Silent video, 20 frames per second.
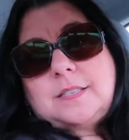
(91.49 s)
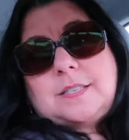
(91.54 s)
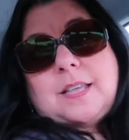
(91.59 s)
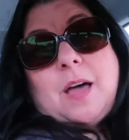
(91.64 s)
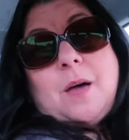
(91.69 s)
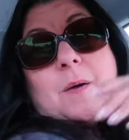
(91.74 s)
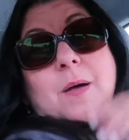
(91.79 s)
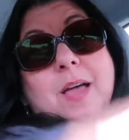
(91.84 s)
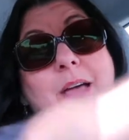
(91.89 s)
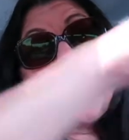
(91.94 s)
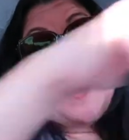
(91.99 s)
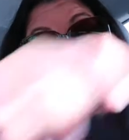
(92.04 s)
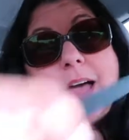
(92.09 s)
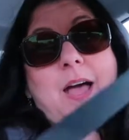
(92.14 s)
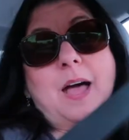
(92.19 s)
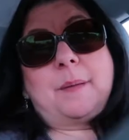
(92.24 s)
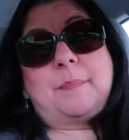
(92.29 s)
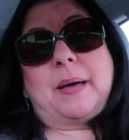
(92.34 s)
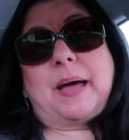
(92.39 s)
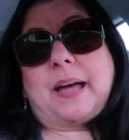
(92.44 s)
so
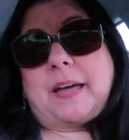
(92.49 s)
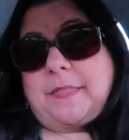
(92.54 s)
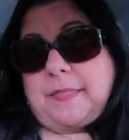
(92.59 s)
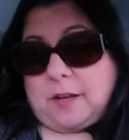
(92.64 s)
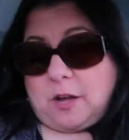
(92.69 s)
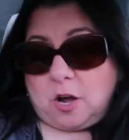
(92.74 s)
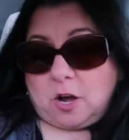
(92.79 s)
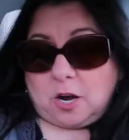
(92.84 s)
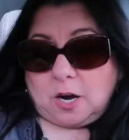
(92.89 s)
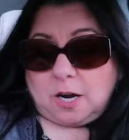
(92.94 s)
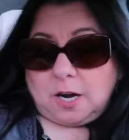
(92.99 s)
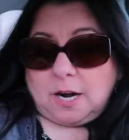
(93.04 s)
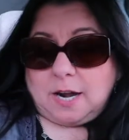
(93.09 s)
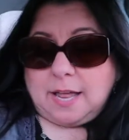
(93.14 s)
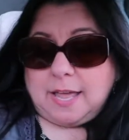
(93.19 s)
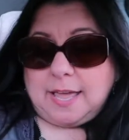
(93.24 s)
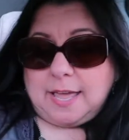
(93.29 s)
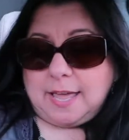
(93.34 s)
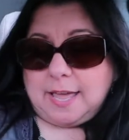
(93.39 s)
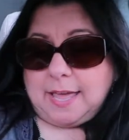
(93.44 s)
I'm back in the car
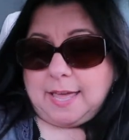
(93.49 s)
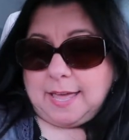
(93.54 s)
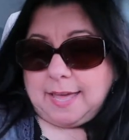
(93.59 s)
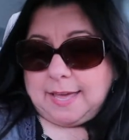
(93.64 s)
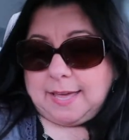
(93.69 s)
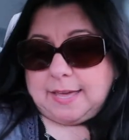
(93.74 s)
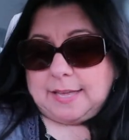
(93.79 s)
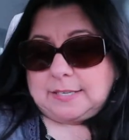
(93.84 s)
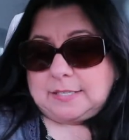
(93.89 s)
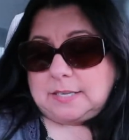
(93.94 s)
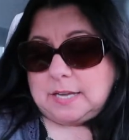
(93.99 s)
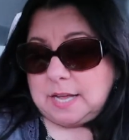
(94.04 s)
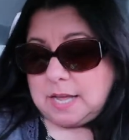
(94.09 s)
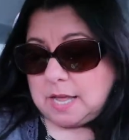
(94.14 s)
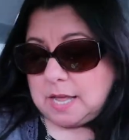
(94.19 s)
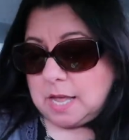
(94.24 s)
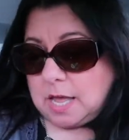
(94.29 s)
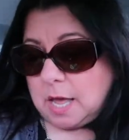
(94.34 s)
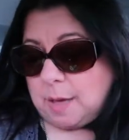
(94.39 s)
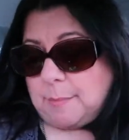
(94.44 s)
and
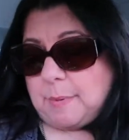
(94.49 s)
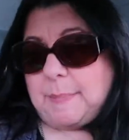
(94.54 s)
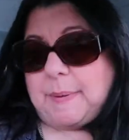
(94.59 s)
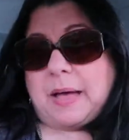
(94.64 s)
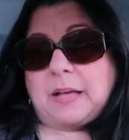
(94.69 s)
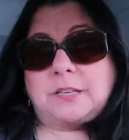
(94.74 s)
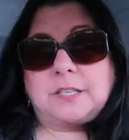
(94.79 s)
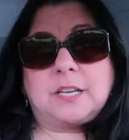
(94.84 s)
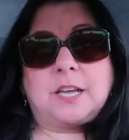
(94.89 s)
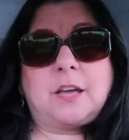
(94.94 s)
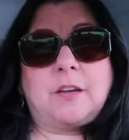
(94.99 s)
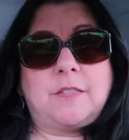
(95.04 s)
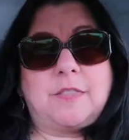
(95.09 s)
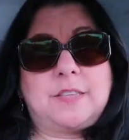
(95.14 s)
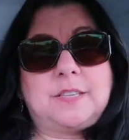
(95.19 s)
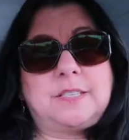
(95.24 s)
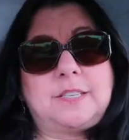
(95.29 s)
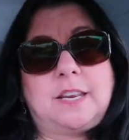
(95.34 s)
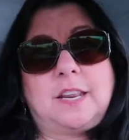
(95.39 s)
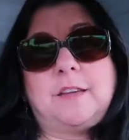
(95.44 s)
I'm about to go to
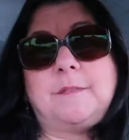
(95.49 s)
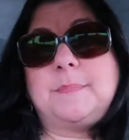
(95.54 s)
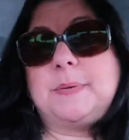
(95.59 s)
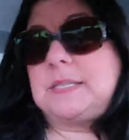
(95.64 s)
the City of